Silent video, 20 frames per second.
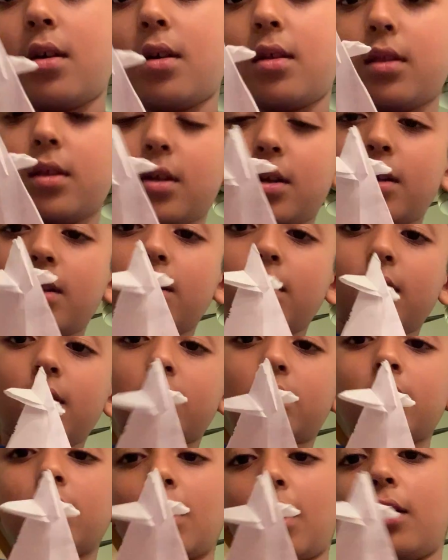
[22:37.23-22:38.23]
And
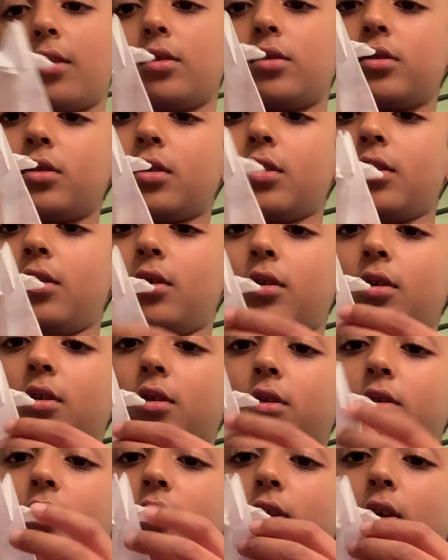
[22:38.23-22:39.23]
this is how it should look.
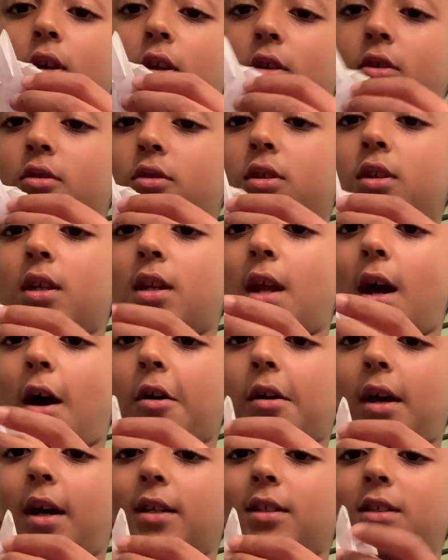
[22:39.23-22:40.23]
You see now
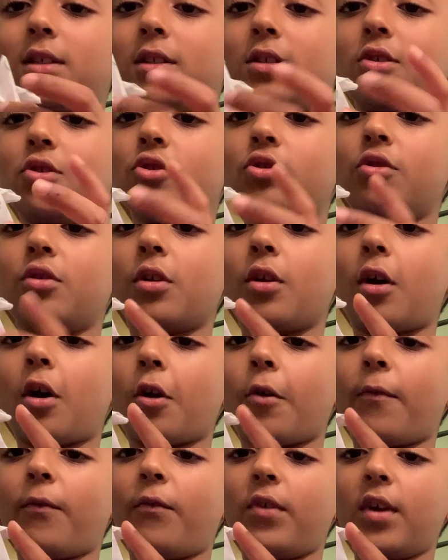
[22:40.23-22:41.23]
it has these two
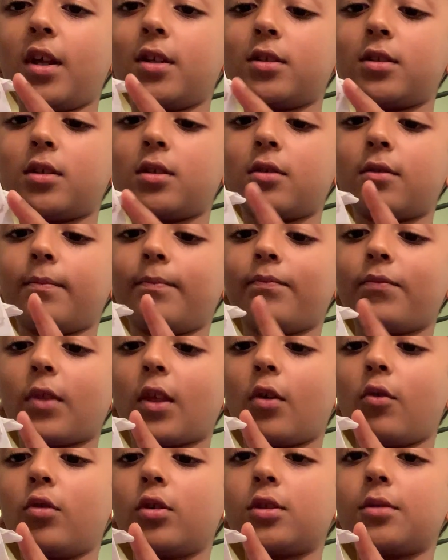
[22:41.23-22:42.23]
canard fins,
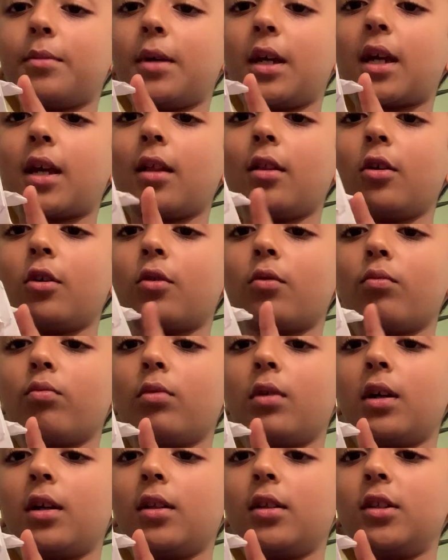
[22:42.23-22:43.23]
which make it look
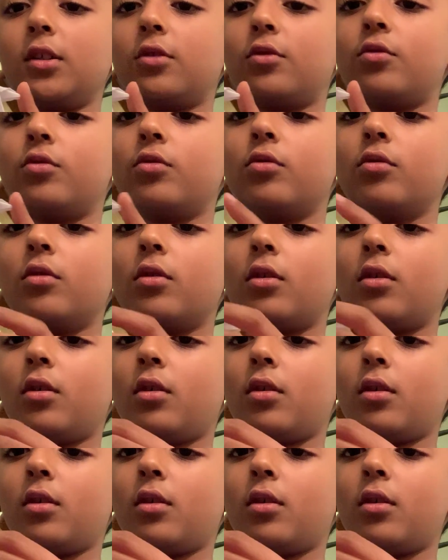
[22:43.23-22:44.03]
really cool.